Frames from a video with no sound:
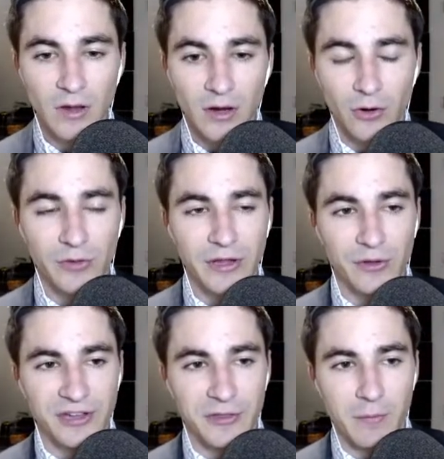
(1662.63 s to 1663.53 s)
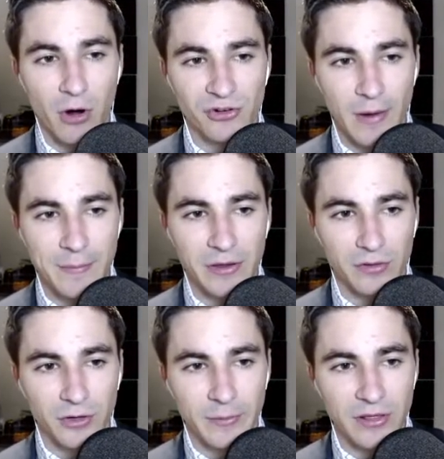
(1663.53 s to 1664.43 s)
Currently, it looks like the margin might be a
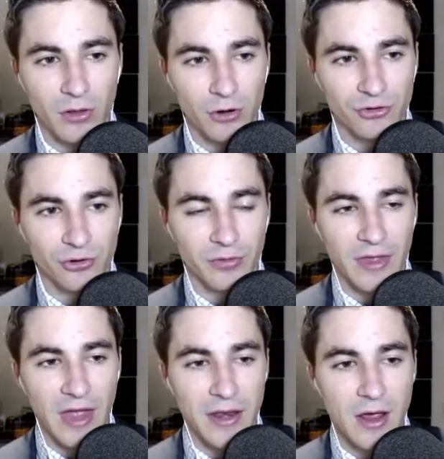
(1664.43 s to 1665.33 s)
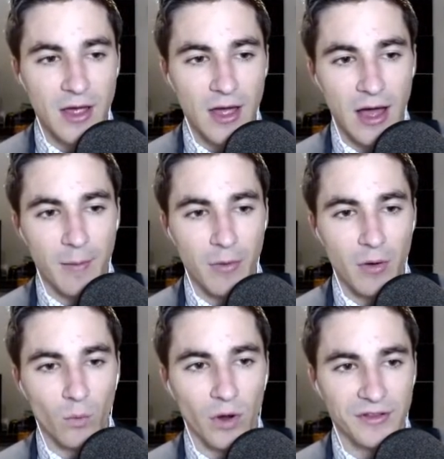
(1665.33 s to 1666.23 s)
little bit larger than
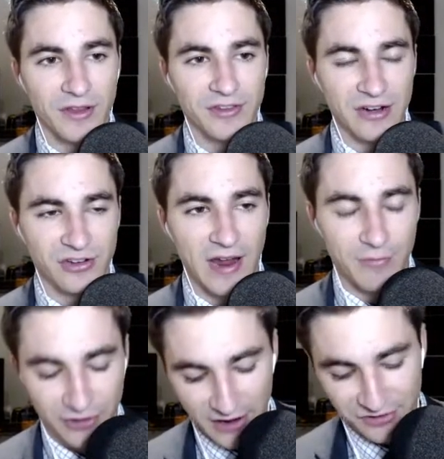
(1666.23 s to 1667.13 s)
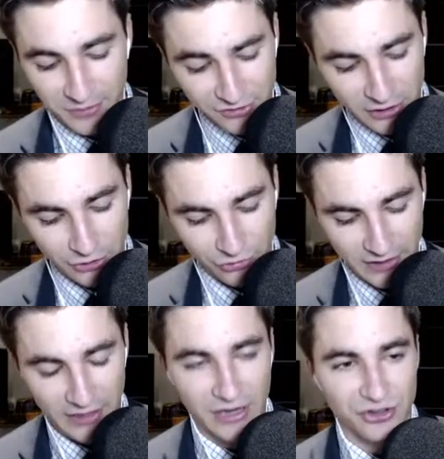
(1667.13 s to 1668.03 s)
what is actually advertised. I'm actually going to try to
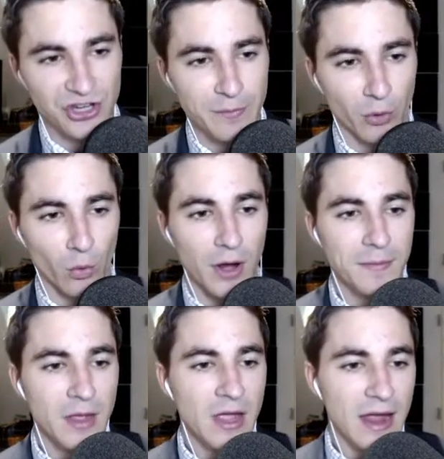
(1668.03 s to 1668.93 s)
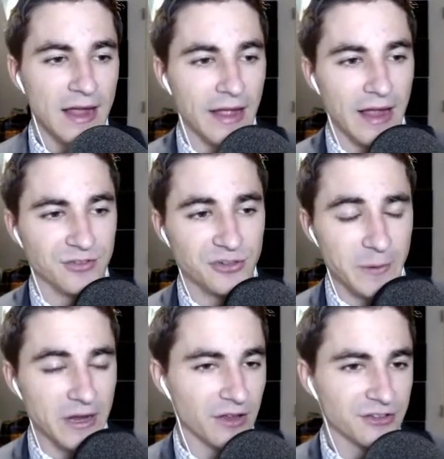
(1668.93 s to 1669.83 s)
get a cheaper one, and just
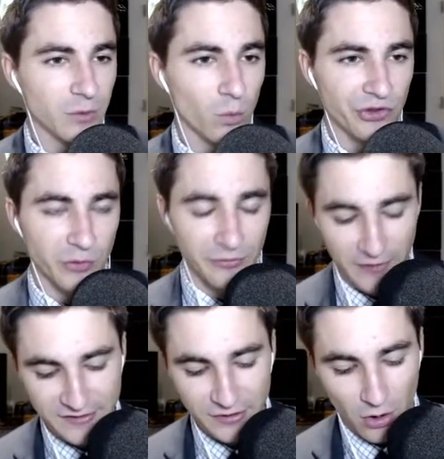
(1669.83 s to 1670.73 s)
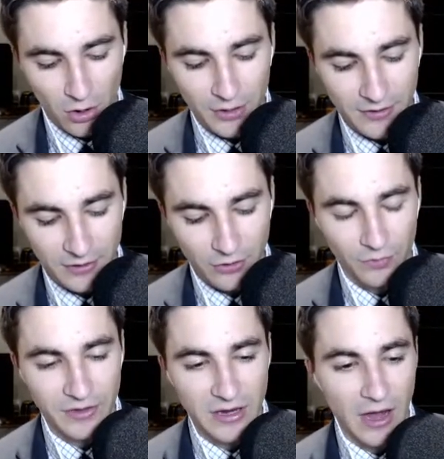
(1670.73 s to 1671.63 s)
because what's reflected on
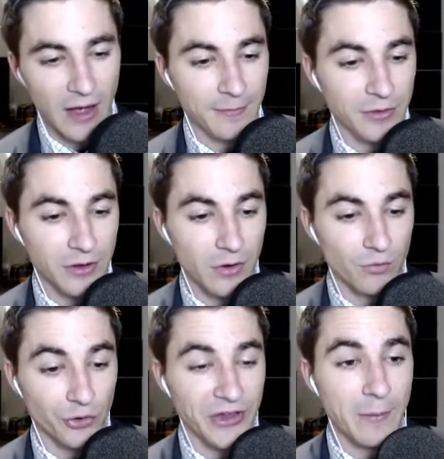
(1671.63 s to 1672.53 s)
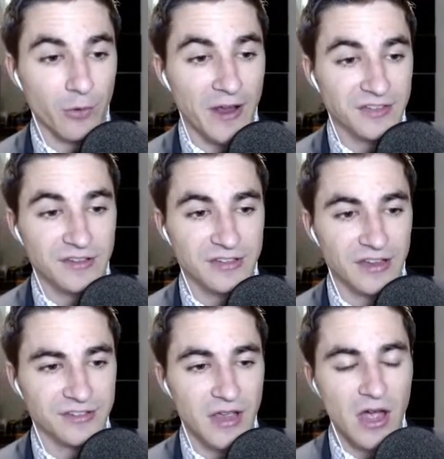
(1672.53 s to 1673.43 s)
the real-time prices
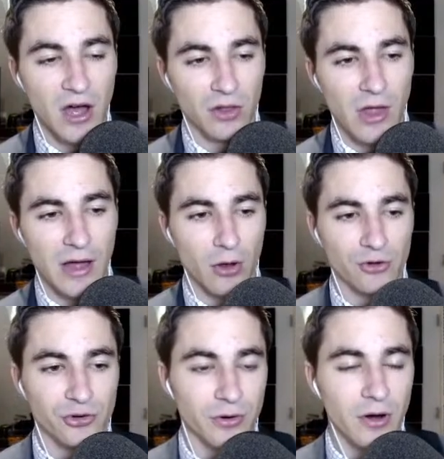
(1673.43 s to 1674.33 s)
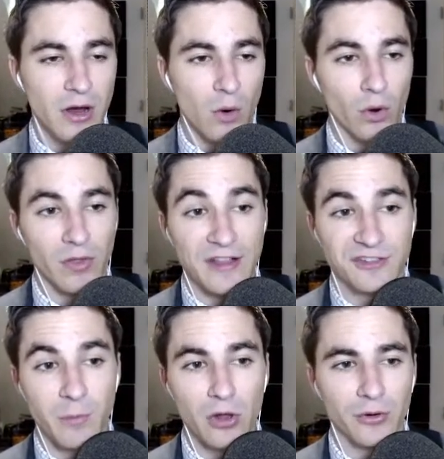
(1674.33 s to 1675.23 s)
is a lot larger or a lot
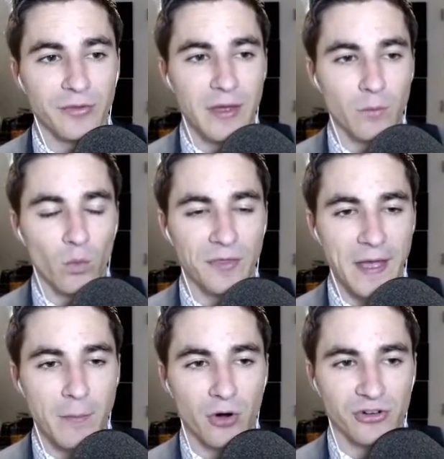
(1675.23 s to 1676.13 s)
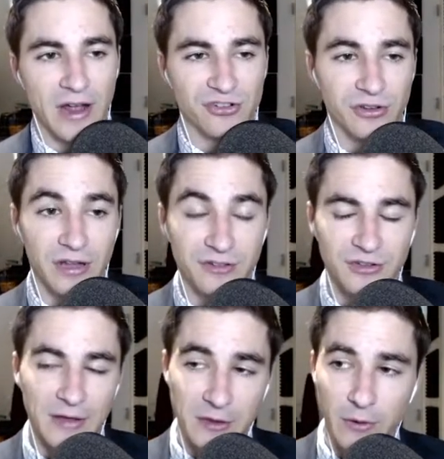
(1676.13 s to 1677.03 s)
smaller than what that margin actually is.
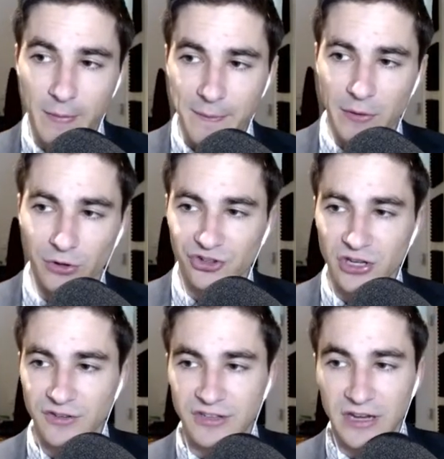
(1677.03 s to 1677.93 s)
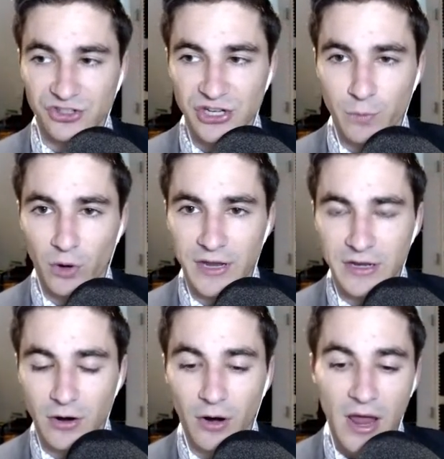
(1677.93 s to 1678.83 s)
So I think we might be able to sneak a cheap one in
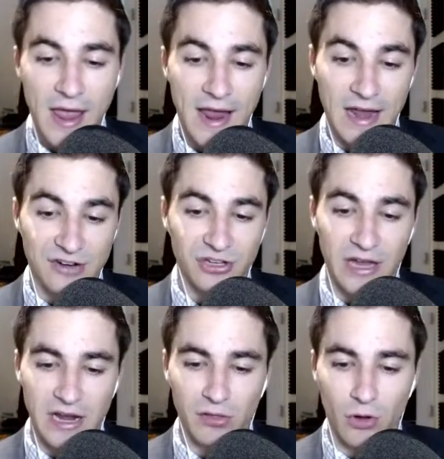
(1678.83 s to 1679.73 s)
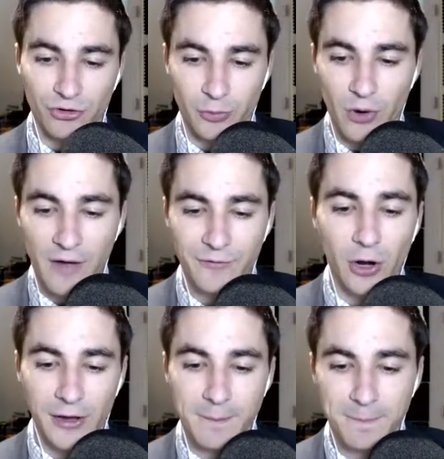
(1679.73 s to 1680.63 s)
here and actually get a larger profit
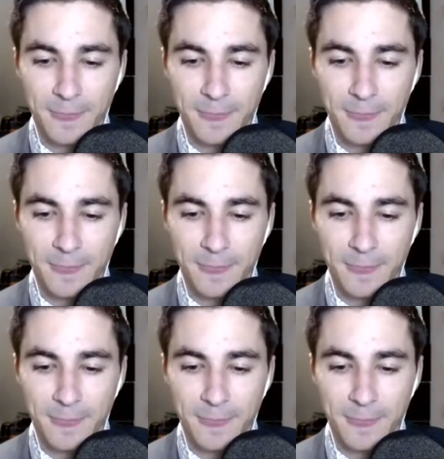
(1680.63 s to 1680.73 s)
on it.